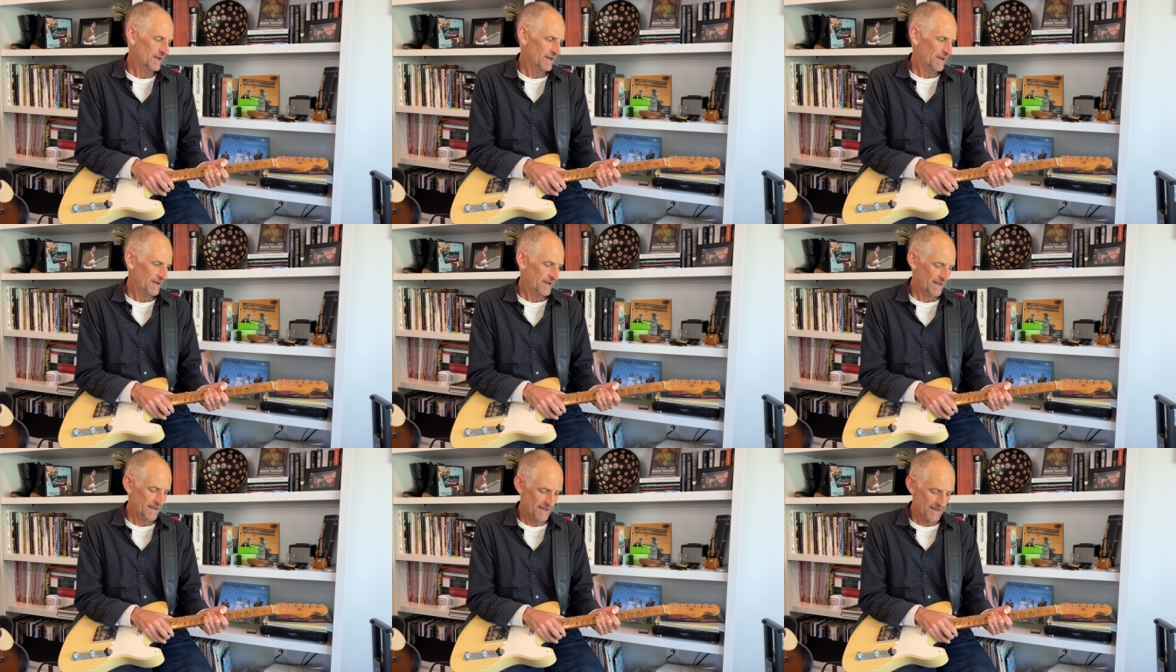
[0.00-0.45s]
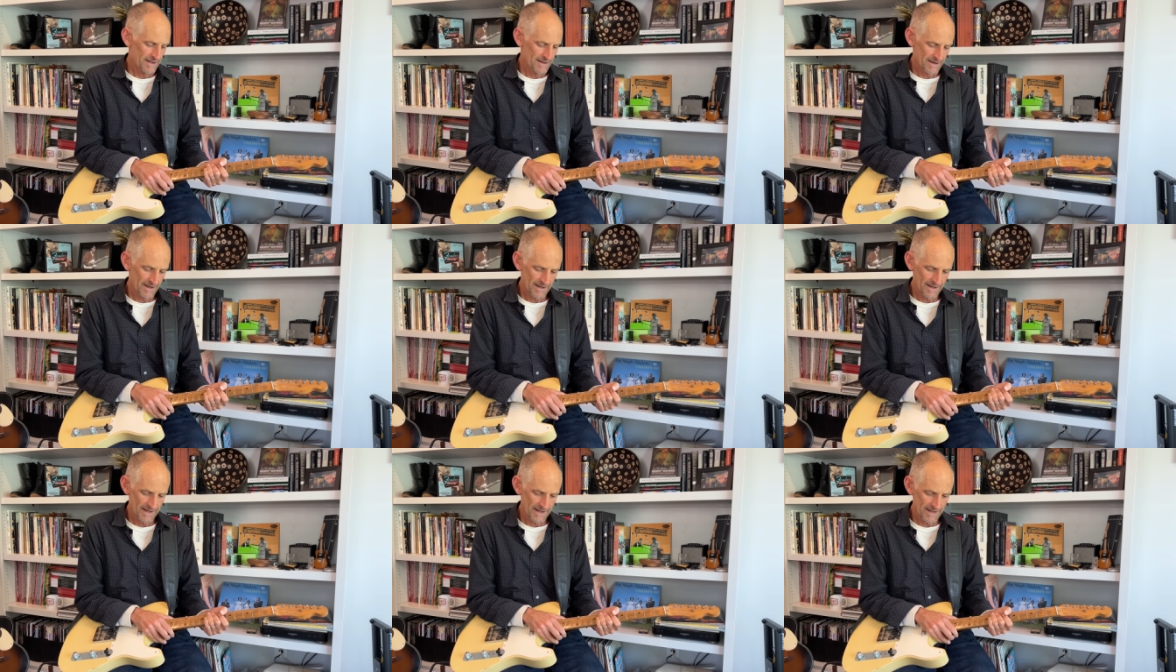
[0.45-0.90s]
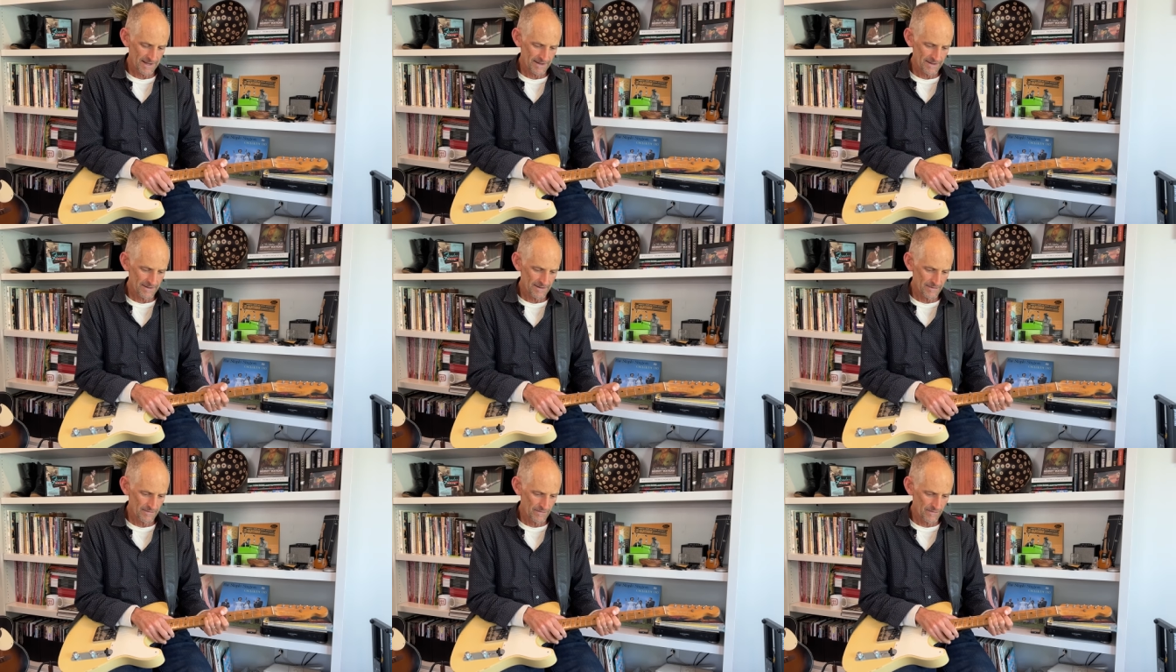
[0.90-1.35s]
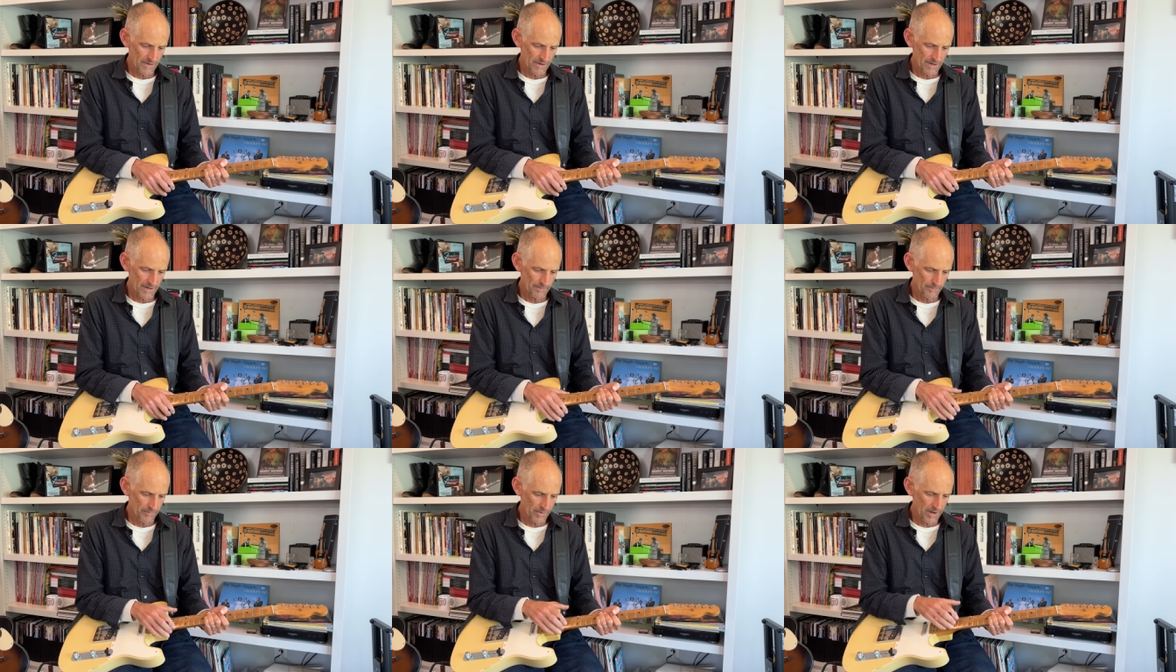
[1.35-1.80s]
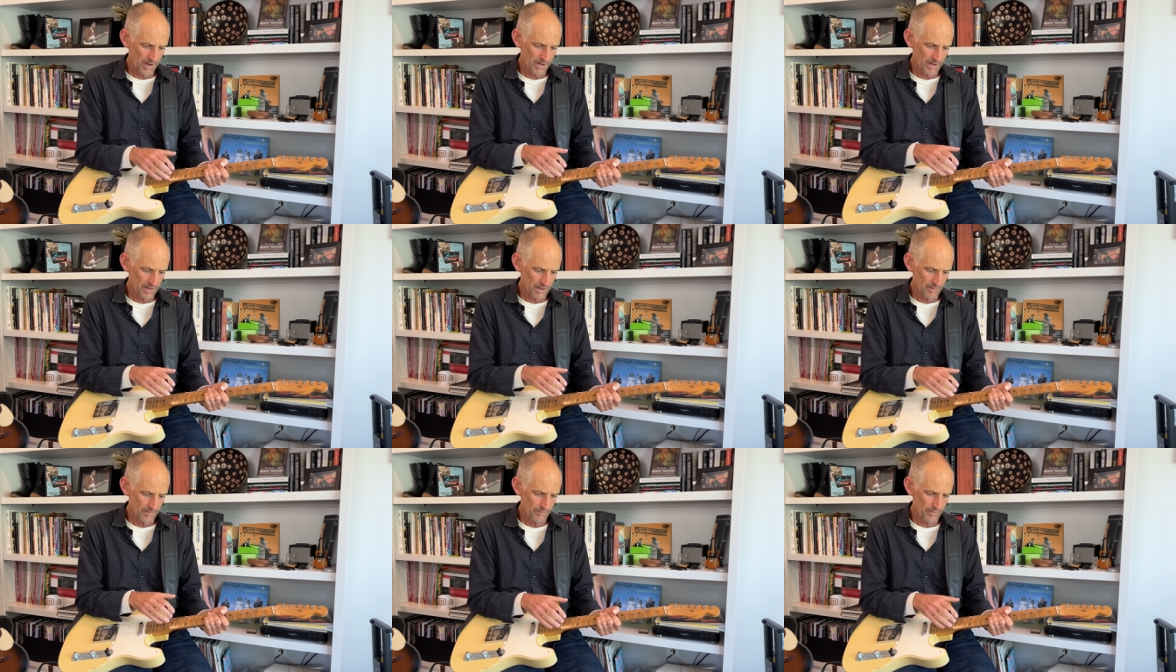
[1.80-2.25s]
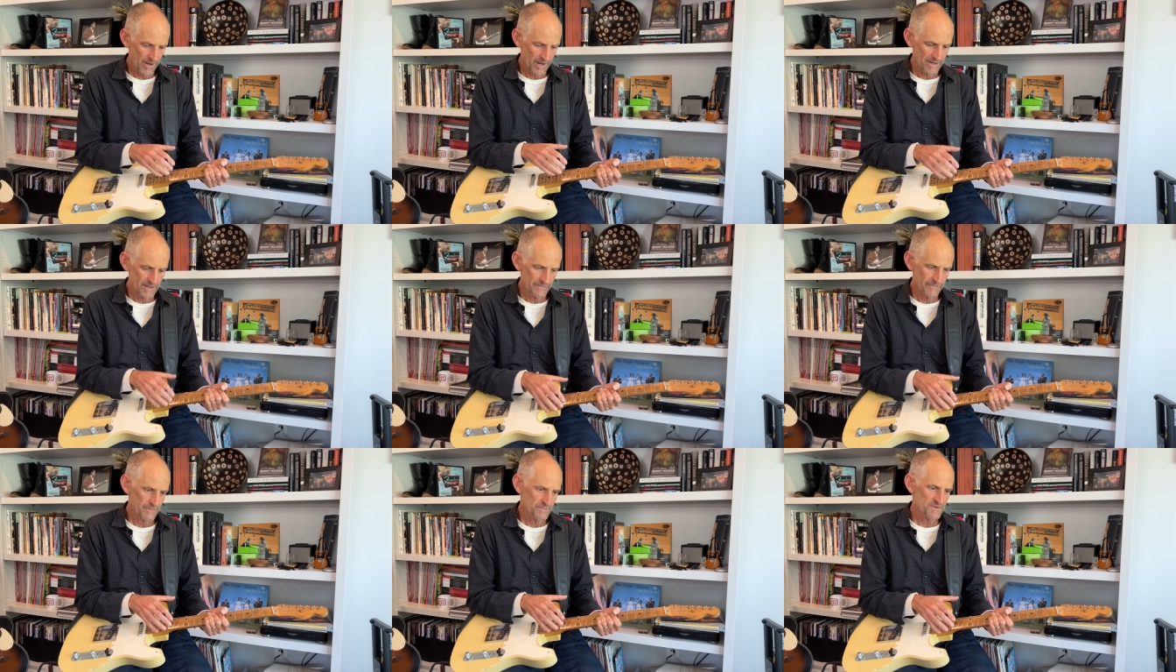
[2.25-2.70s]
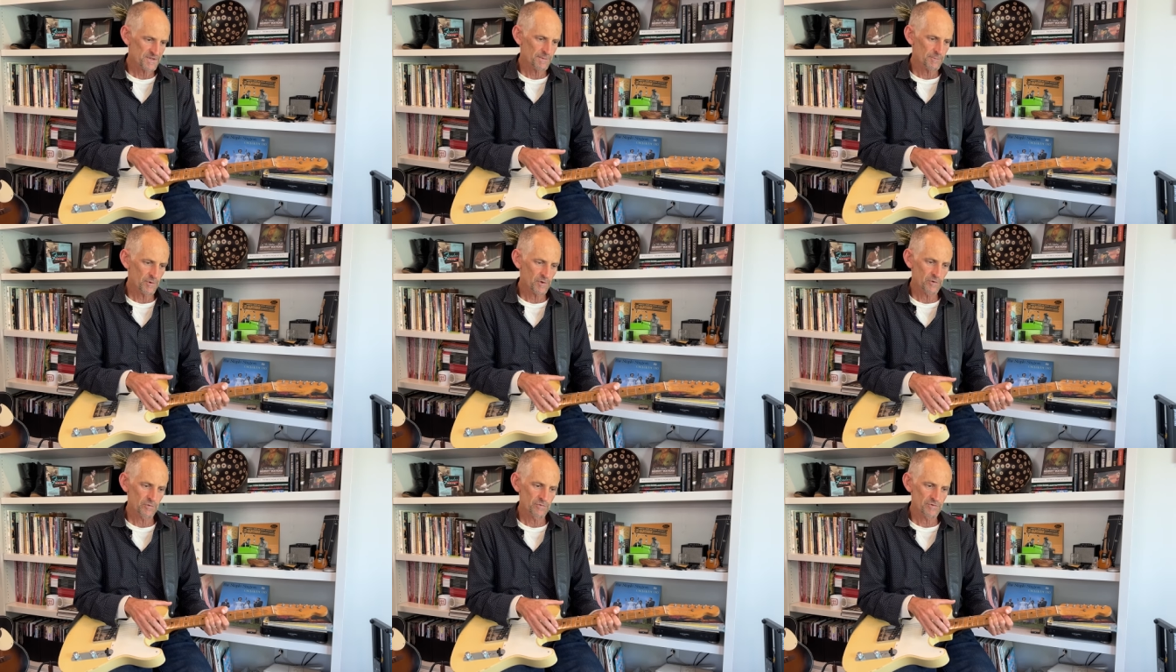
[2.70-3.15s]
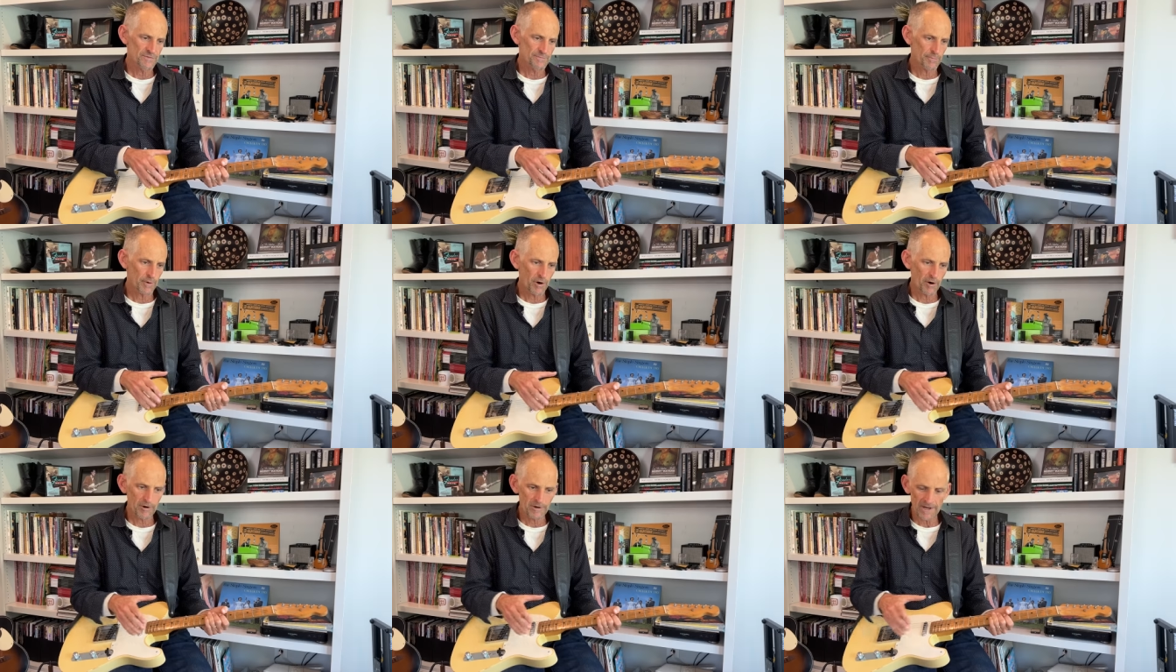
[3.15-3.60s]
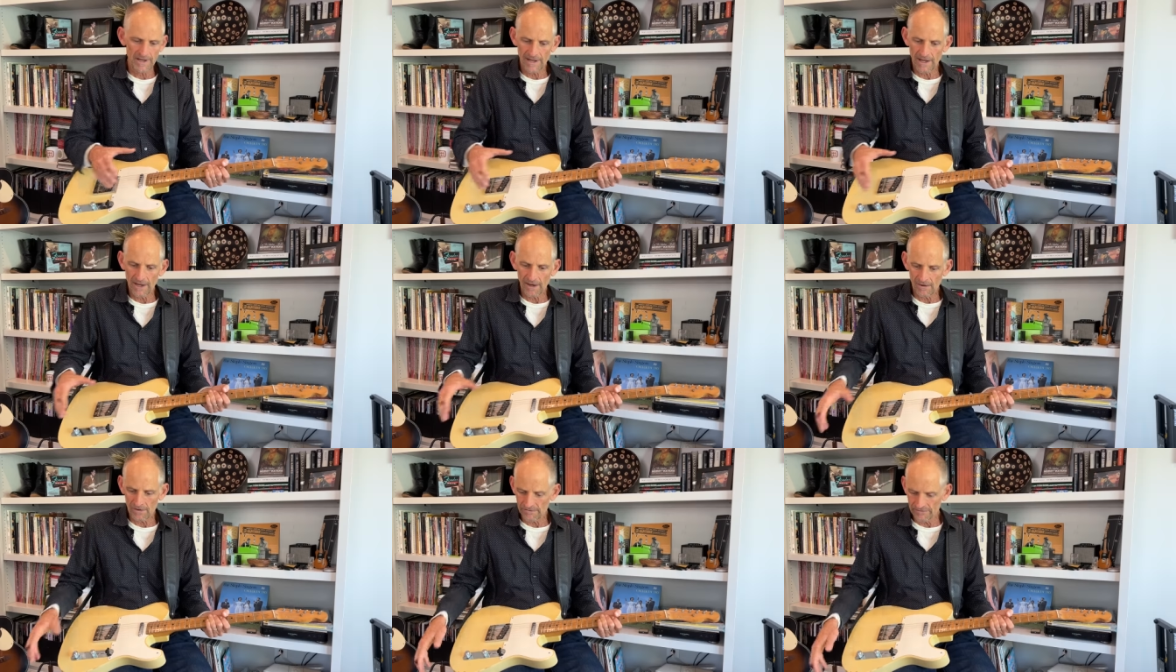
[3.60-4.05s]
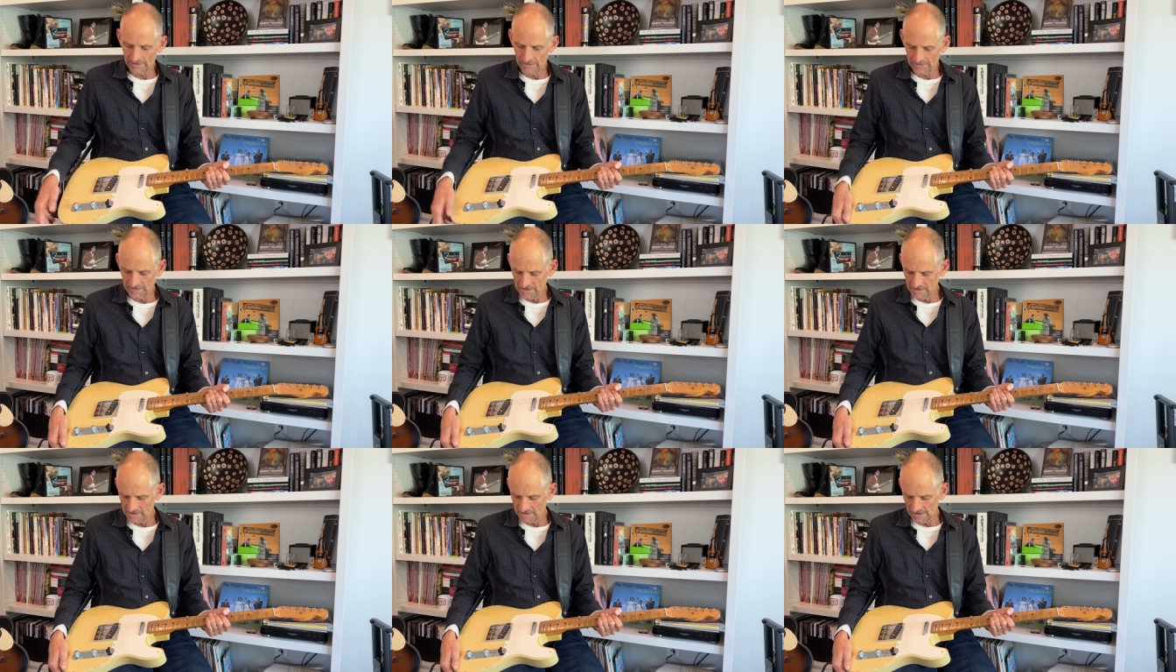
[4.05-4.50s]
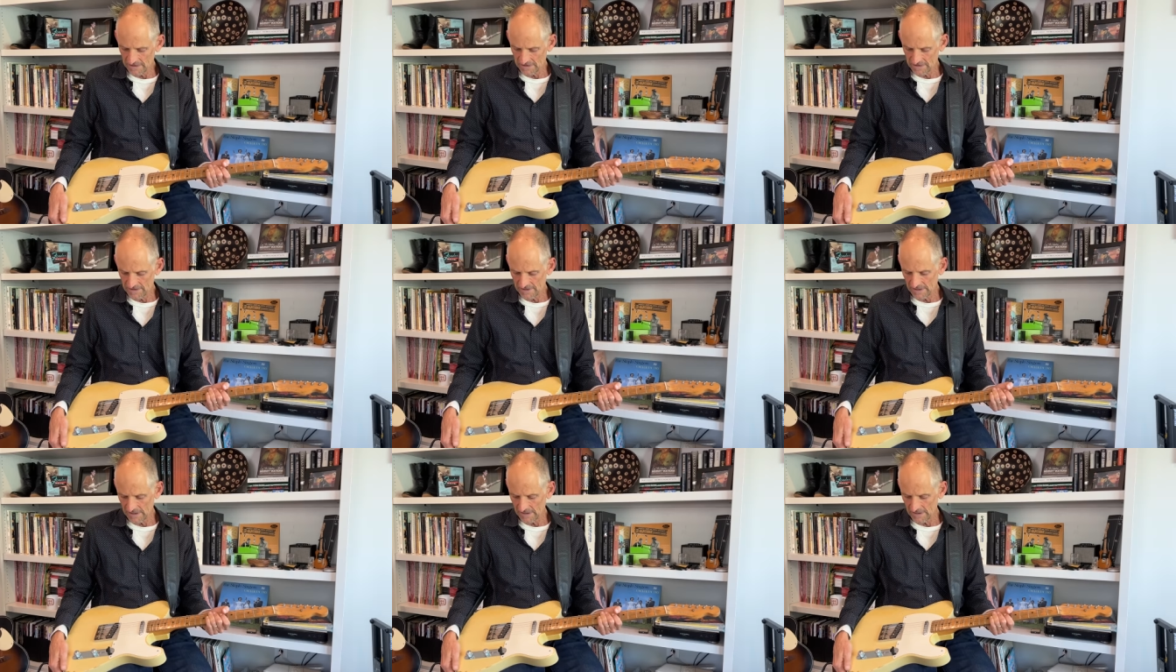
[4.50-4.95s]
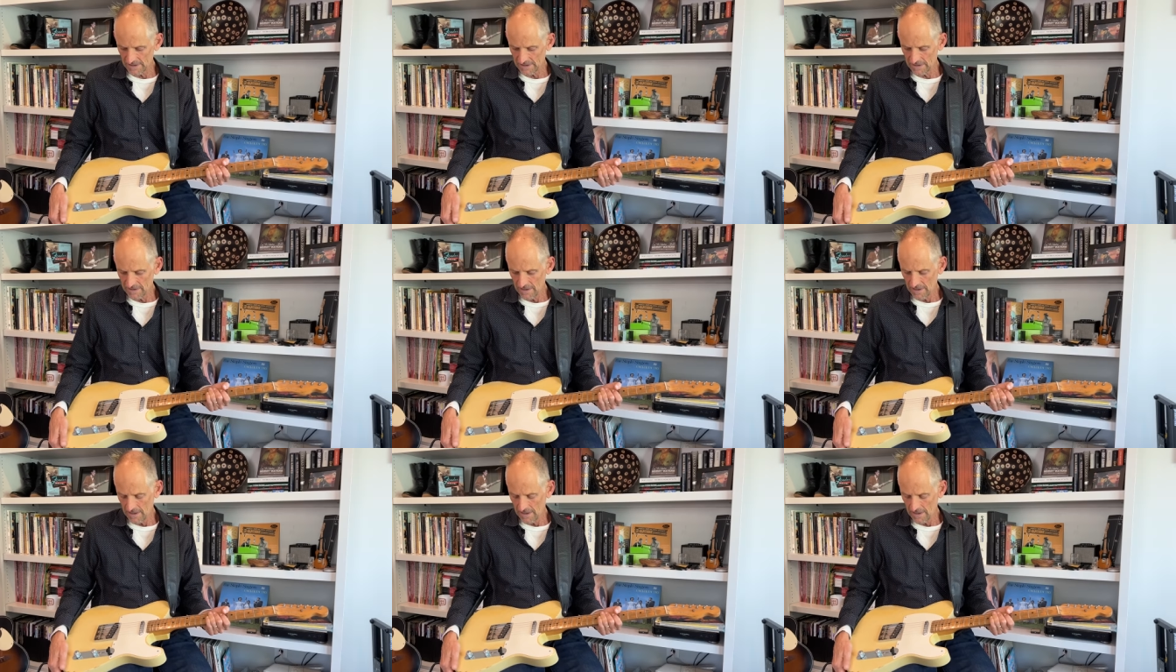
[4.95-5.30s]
and I had I bought I bought it from someone who was parting out a 56 telly